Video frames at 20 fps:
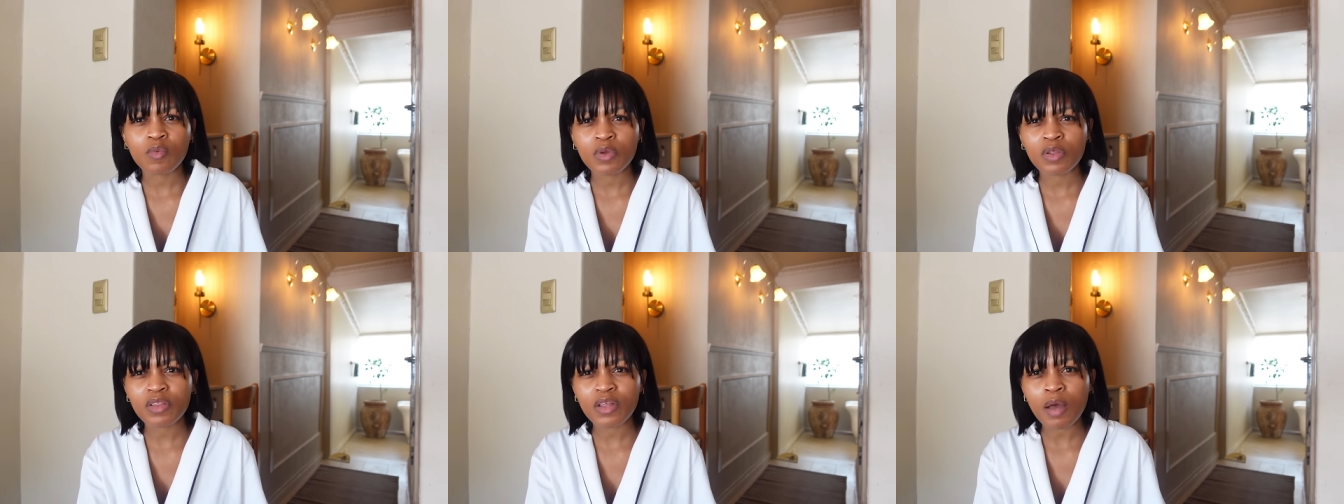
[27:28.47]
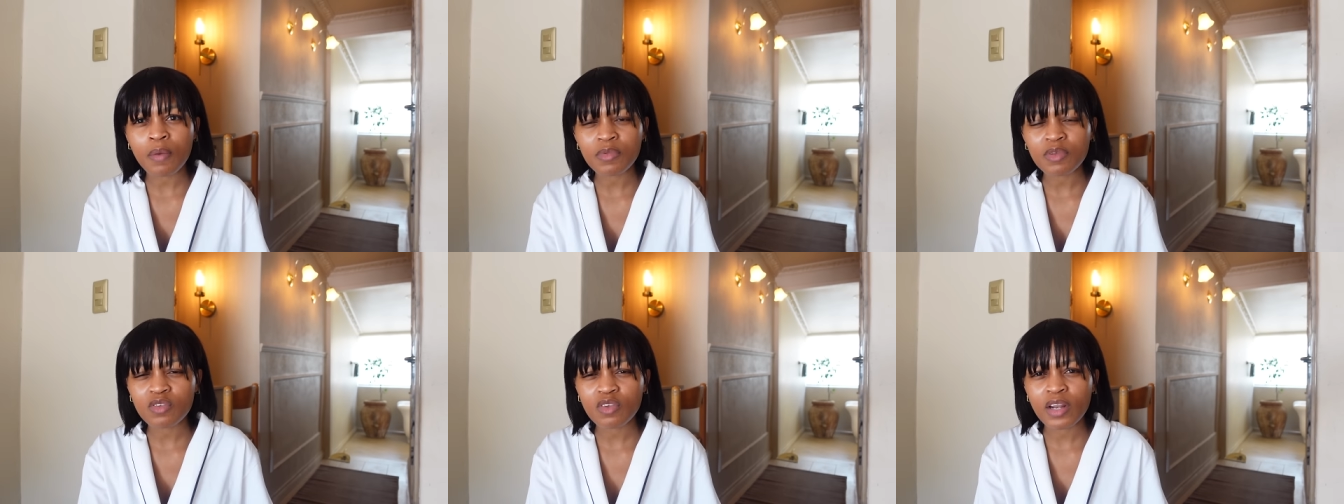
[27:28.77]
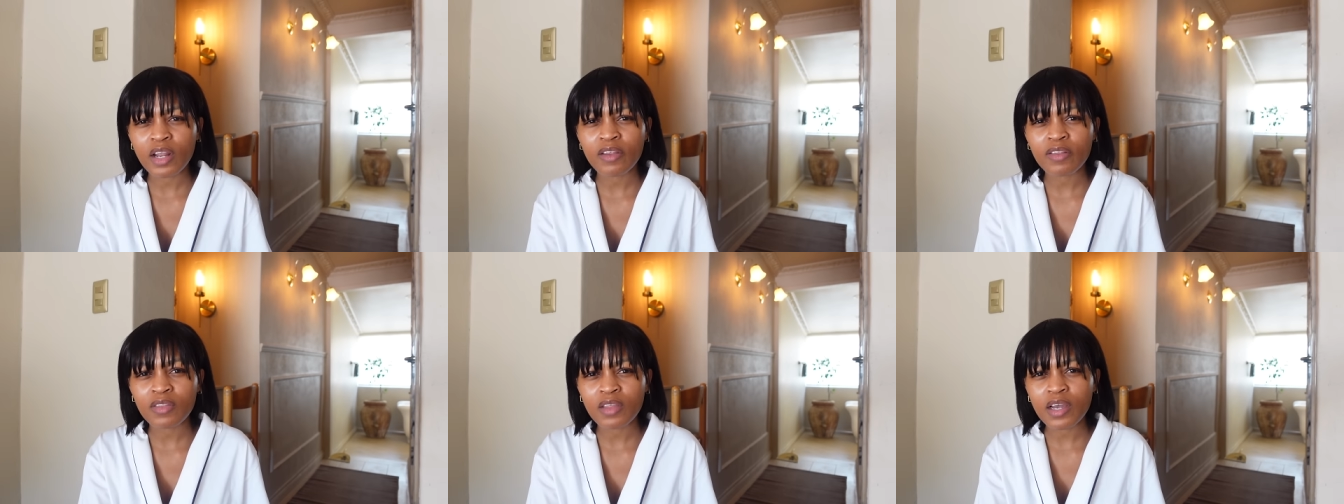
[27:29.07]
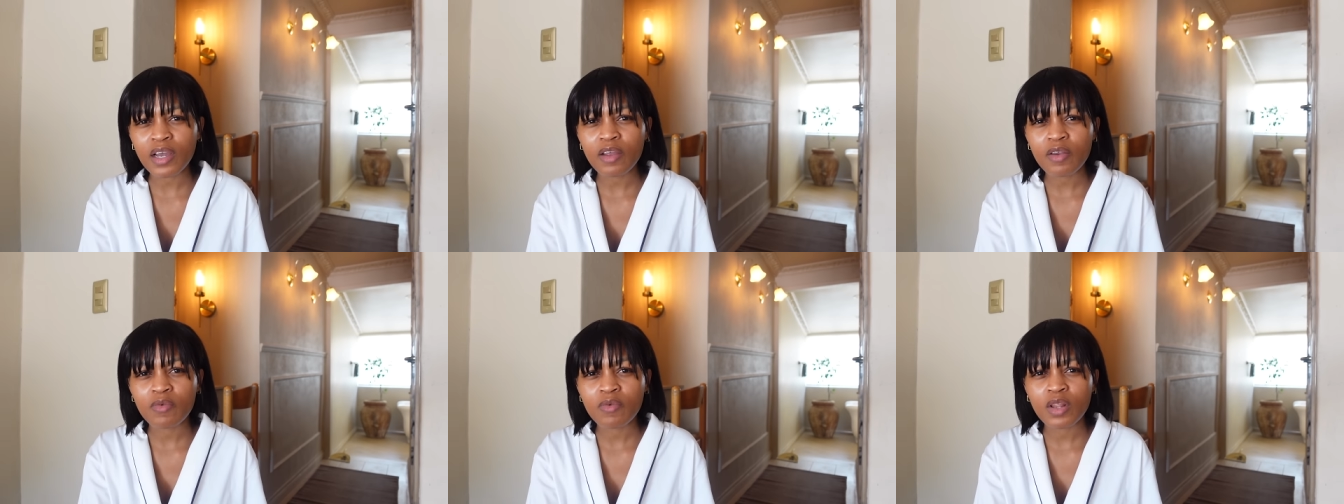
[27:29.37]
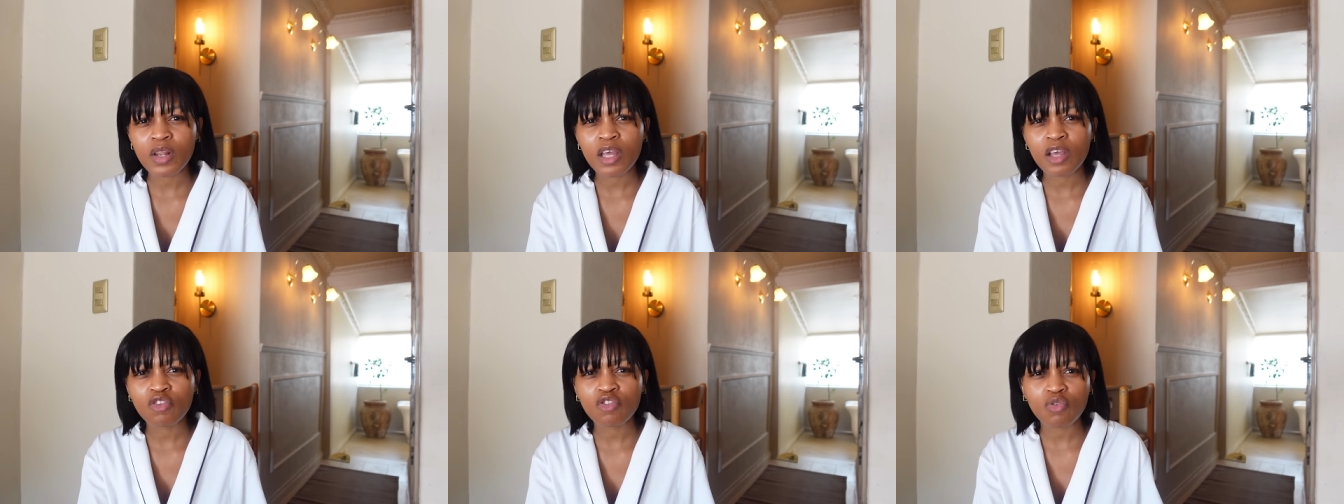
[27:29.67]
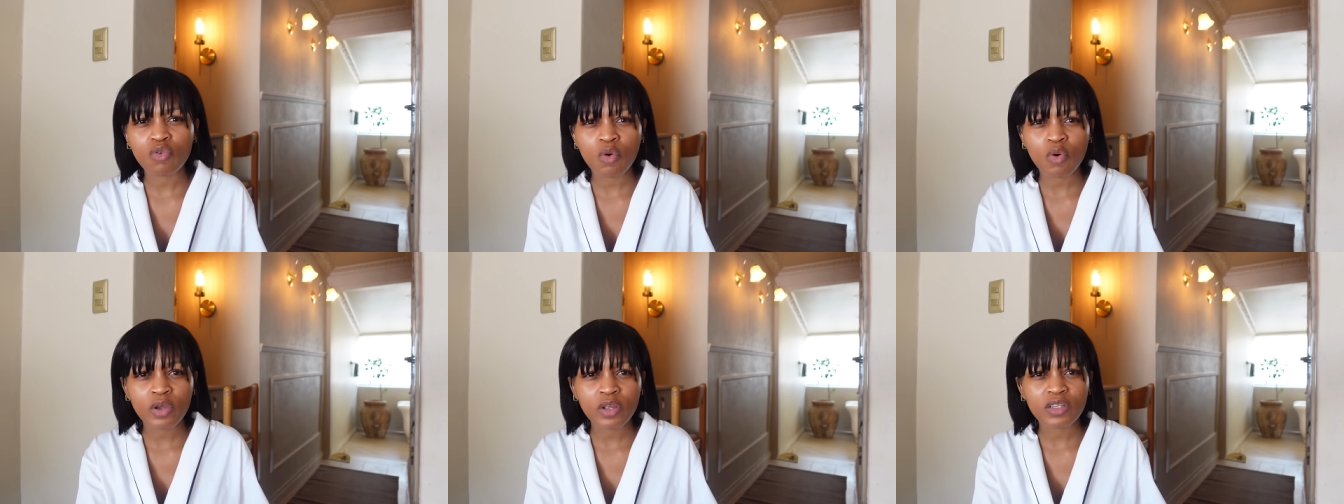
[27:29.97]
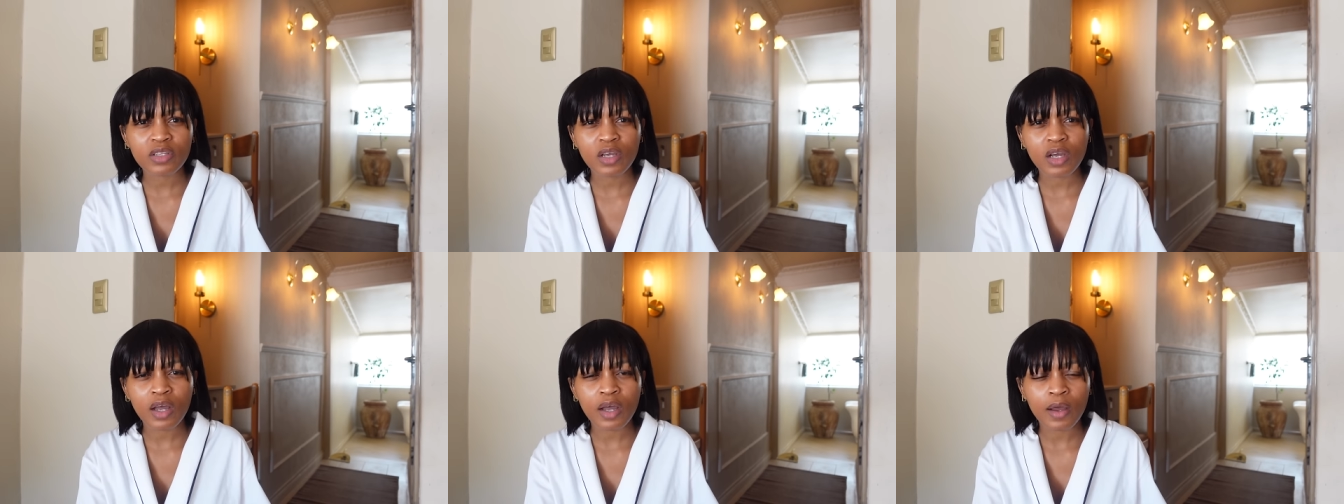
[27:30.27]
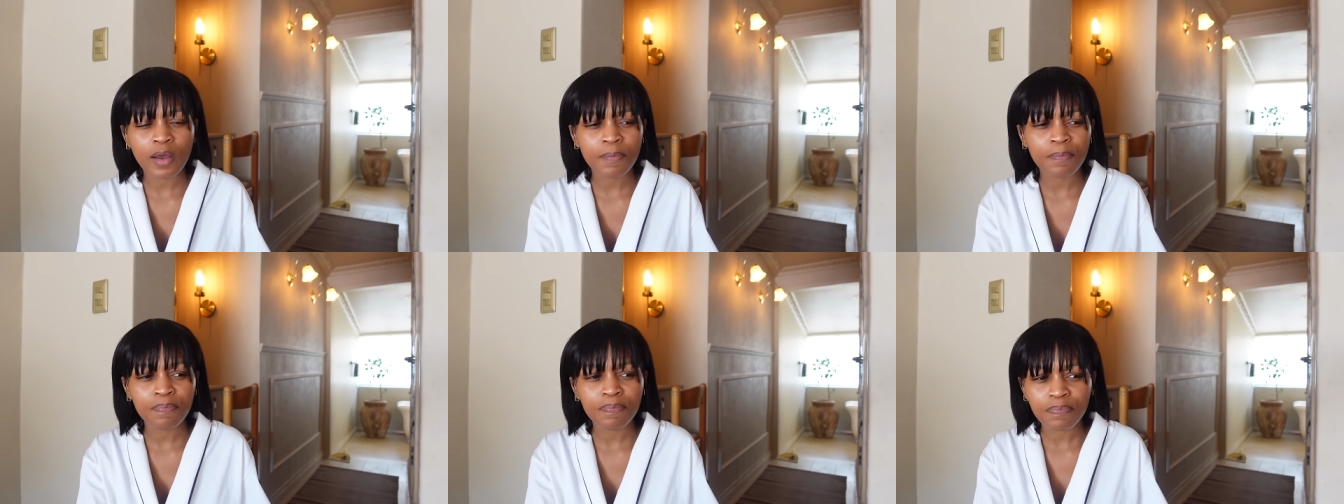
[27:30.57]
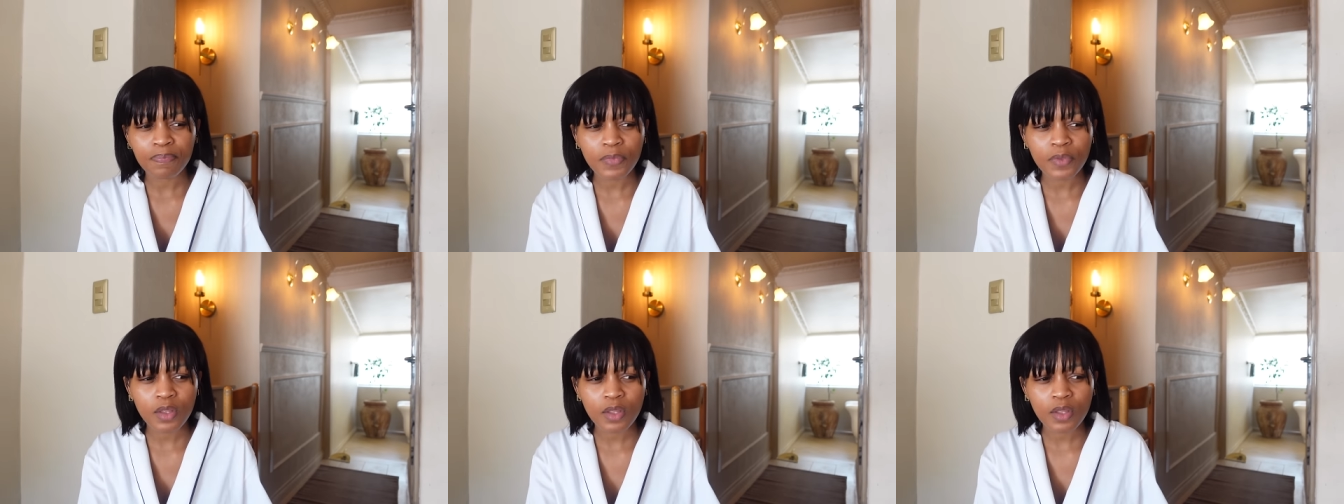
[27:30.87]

with Amazon I think I really enjoyed um,